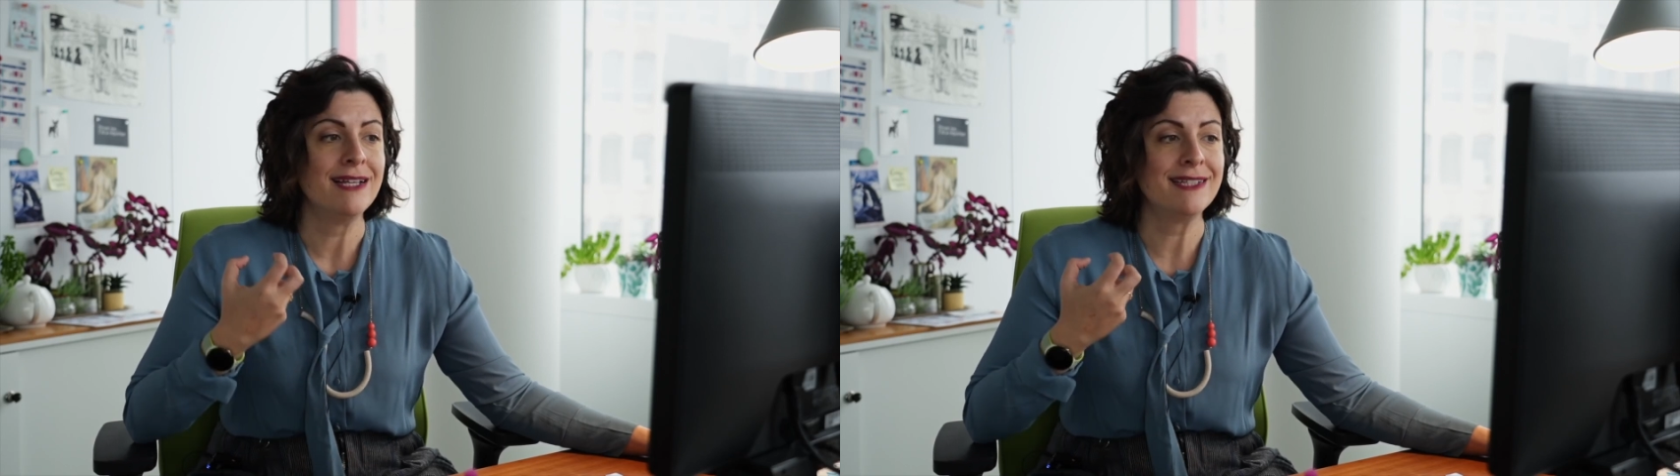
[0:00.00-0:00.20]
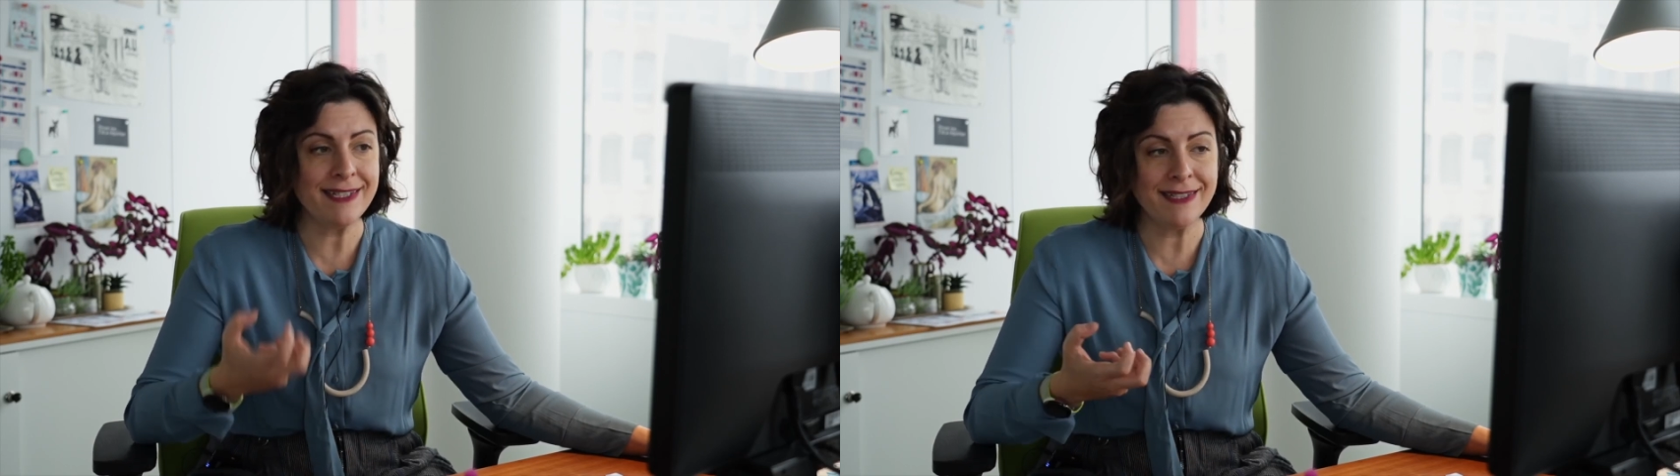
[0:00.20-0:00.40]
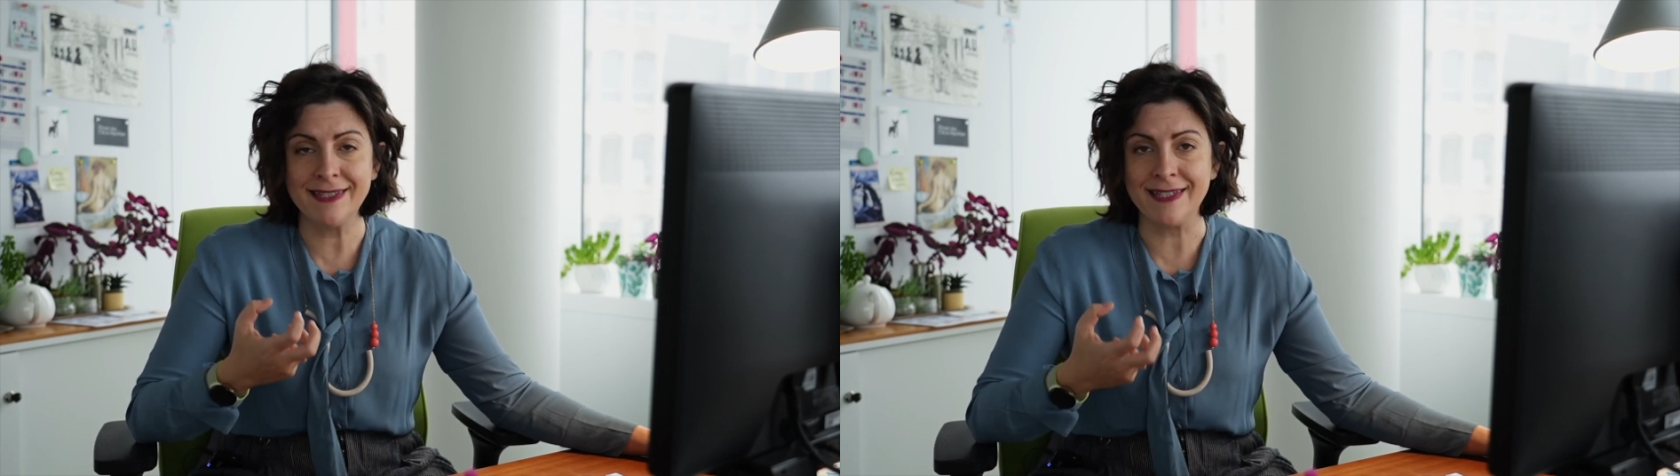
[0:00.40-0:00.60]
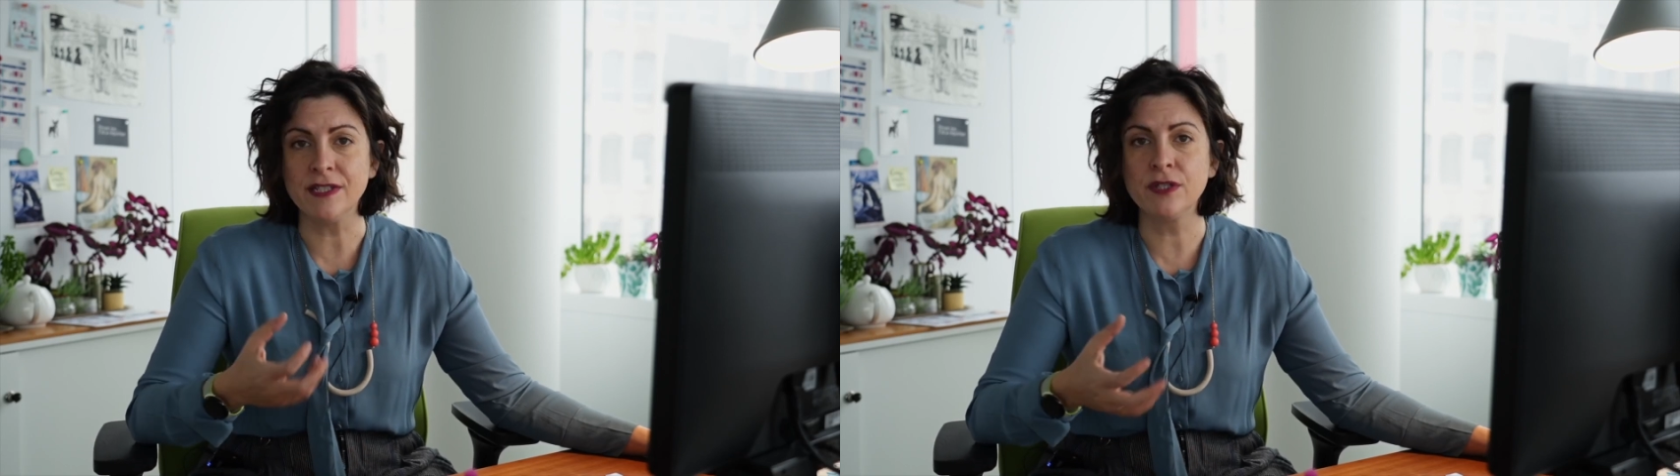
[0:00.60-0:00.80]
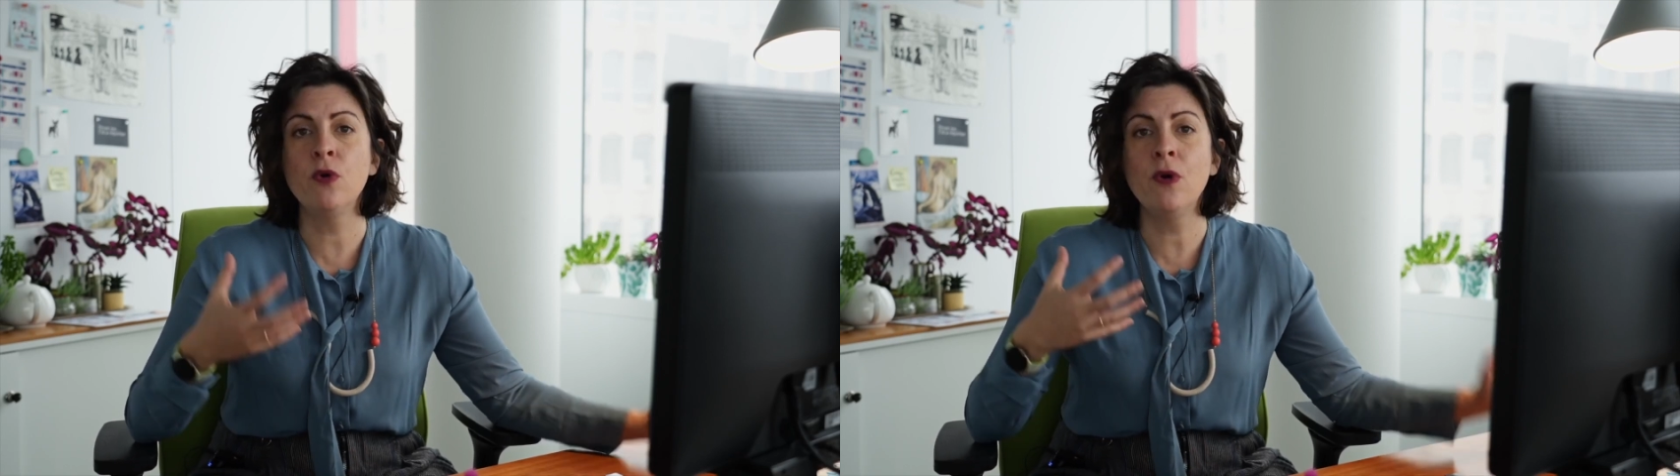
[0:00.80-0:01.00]

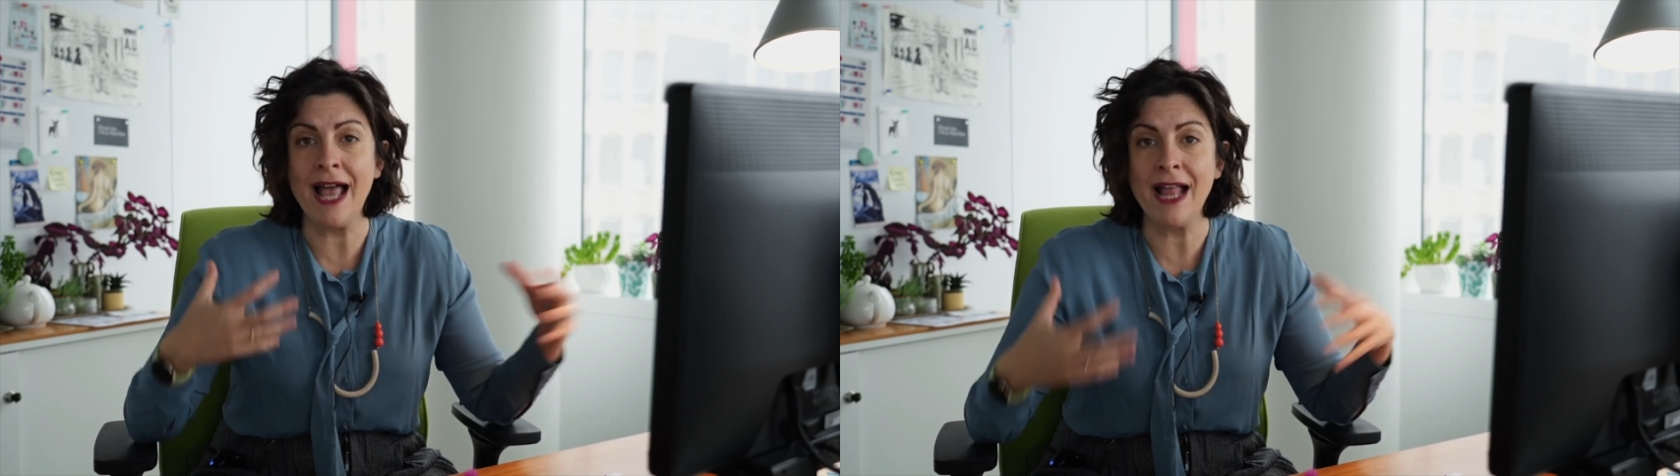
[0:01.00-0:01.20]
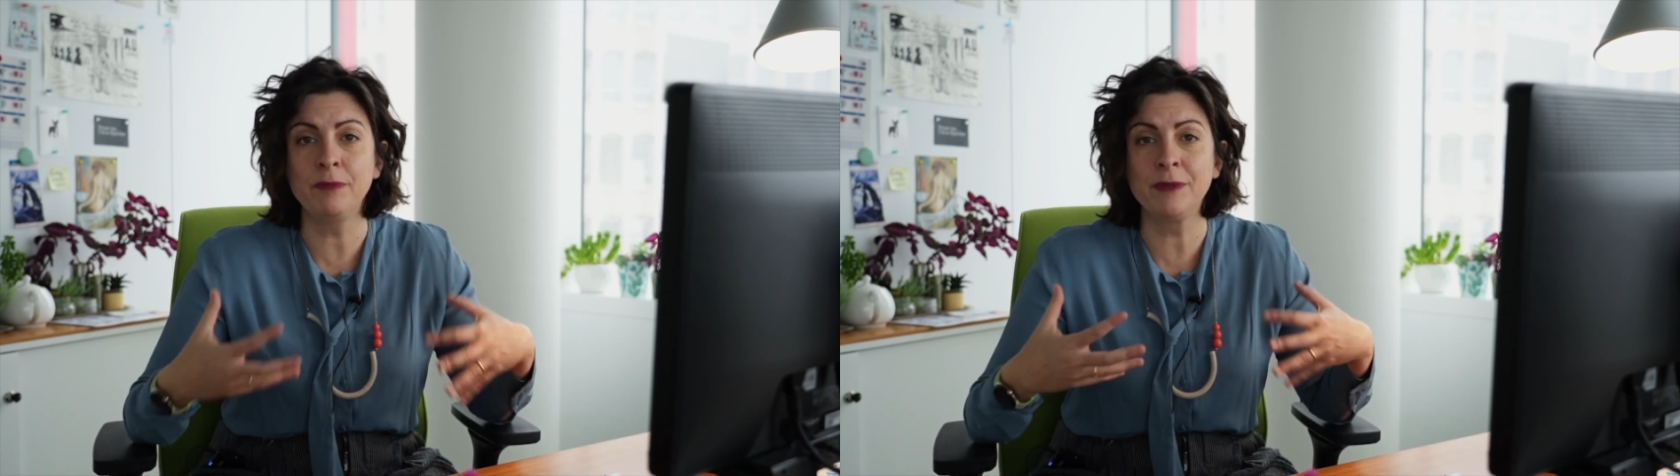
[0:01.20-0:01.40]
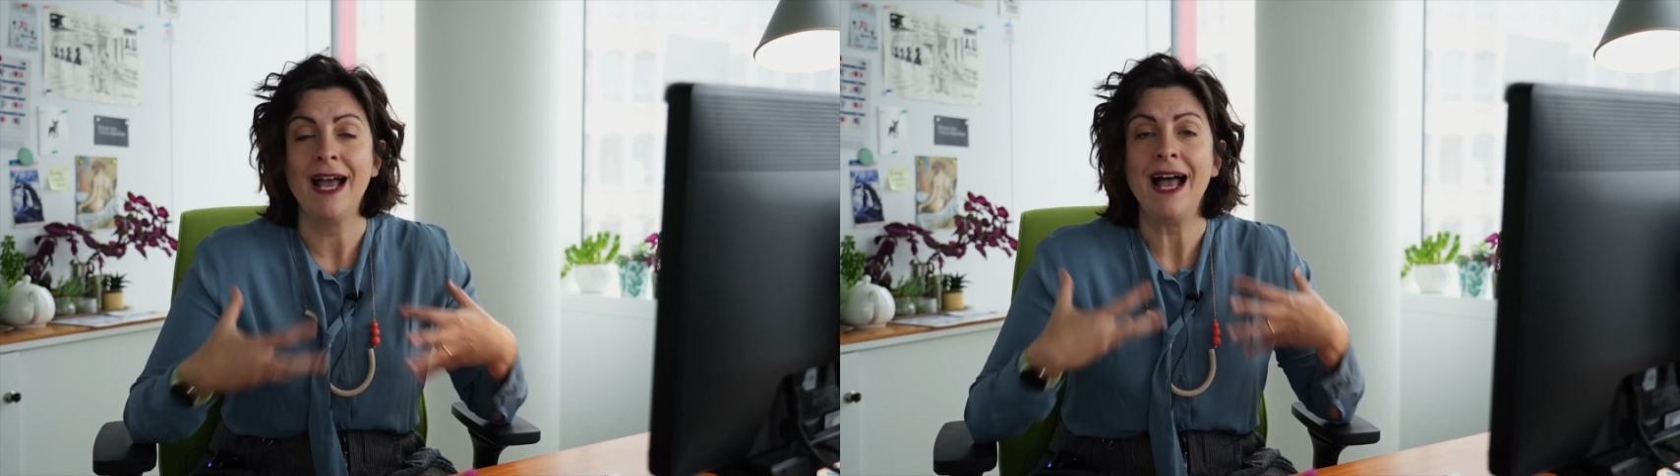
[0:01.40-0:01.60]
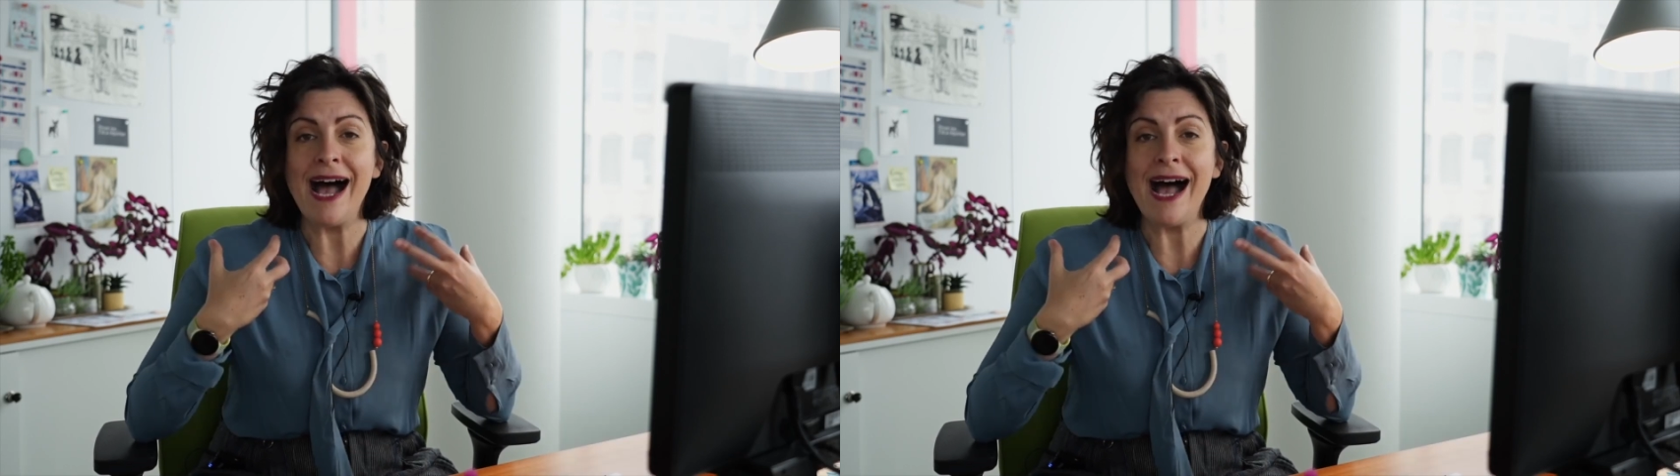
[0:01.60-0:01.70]
citizens who helped